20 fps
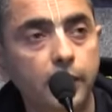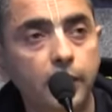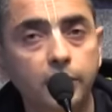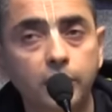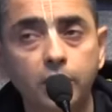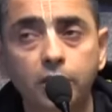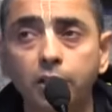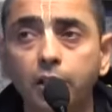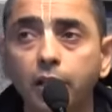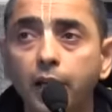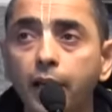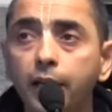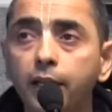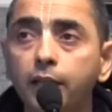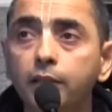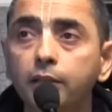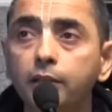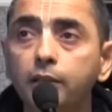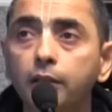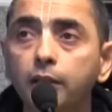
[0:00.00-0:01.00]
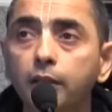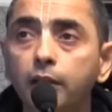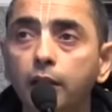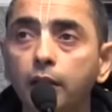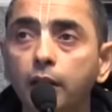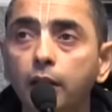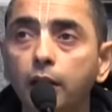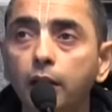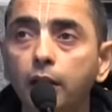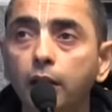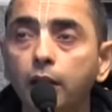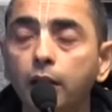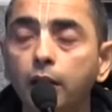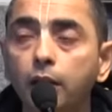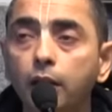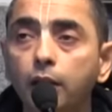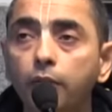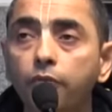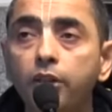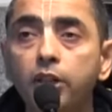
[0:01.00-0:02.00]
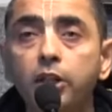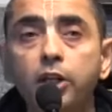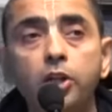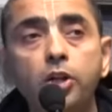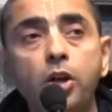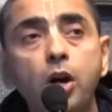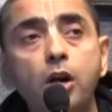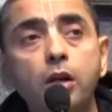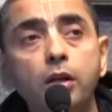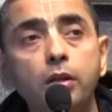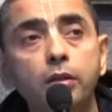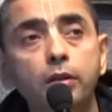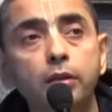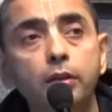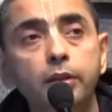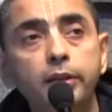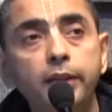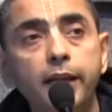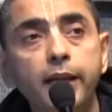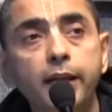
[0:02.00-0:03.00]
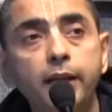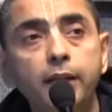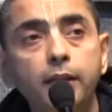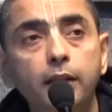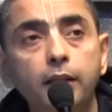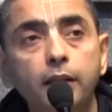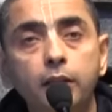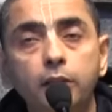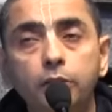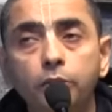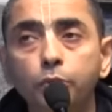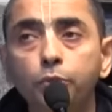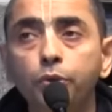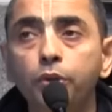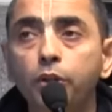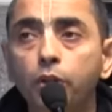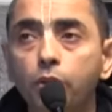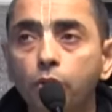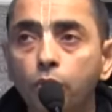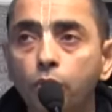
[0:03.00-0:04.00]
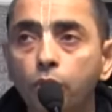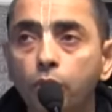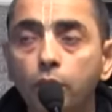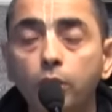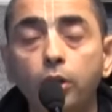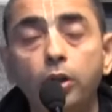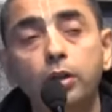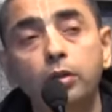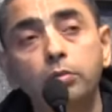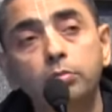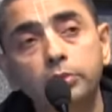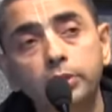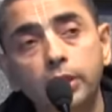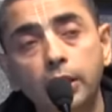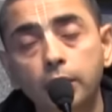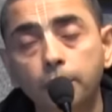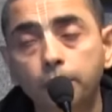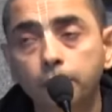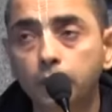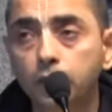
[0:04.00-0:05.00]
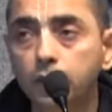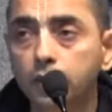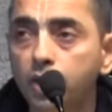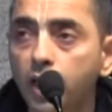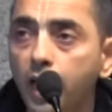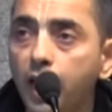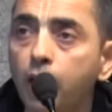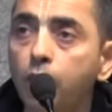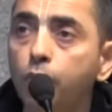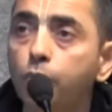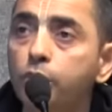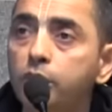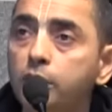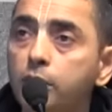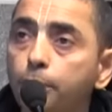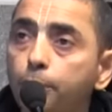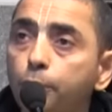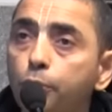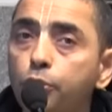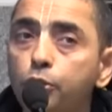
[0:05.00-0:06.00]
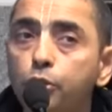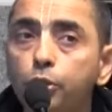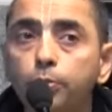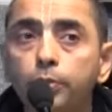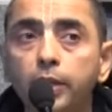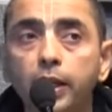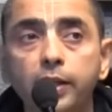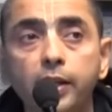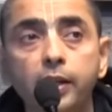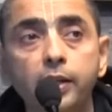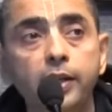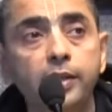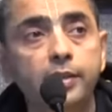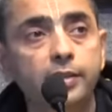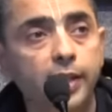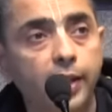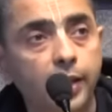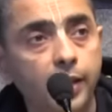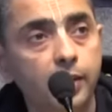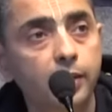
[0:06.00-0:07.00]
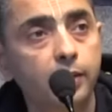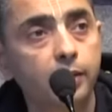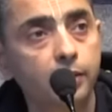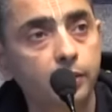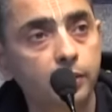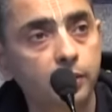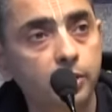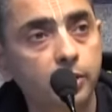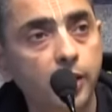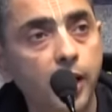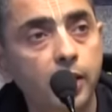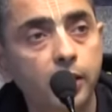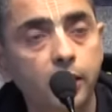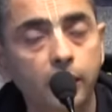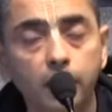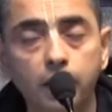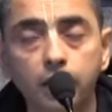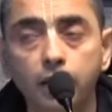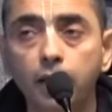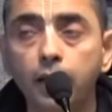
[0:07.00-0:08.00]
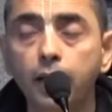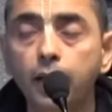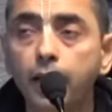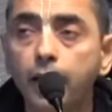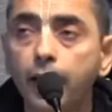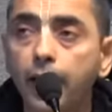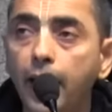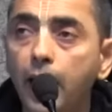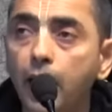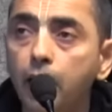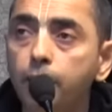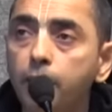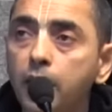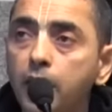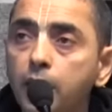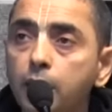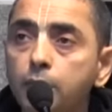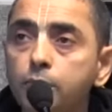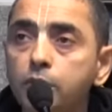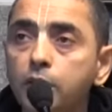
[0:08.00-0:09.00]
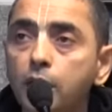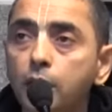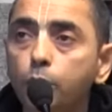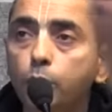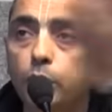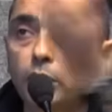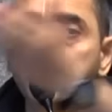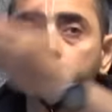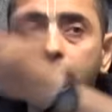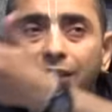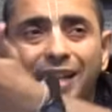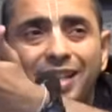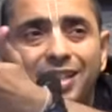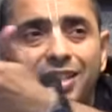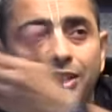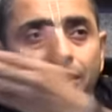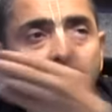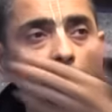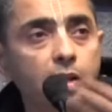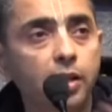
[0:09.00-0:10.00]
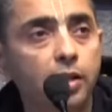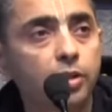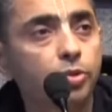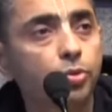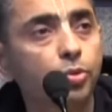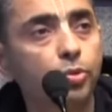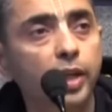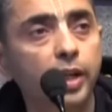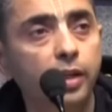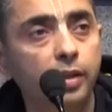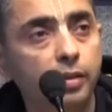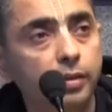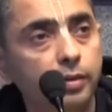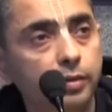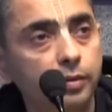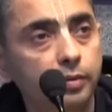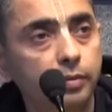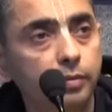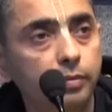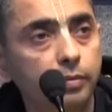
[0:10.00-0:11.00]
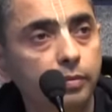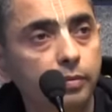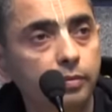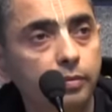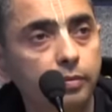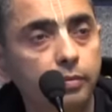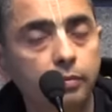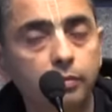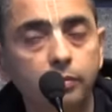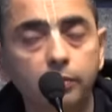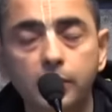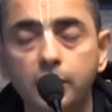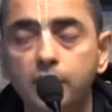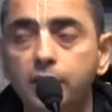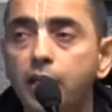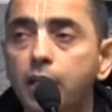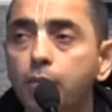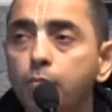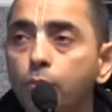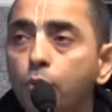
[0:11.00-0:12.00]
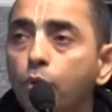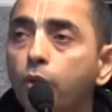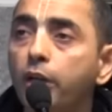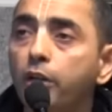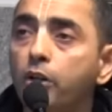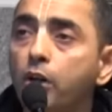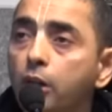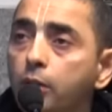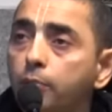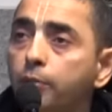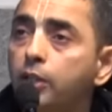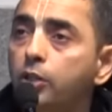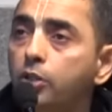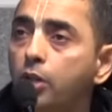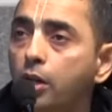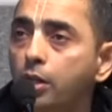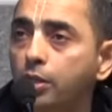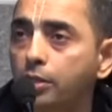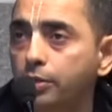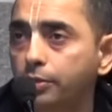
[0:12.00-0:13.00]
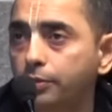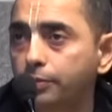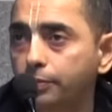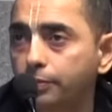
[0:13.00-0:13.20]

Just like we cannot take a two year old or uh, child who is supposed to be attending second standard and make him sit with a 10th standard student, the same book cannot be taught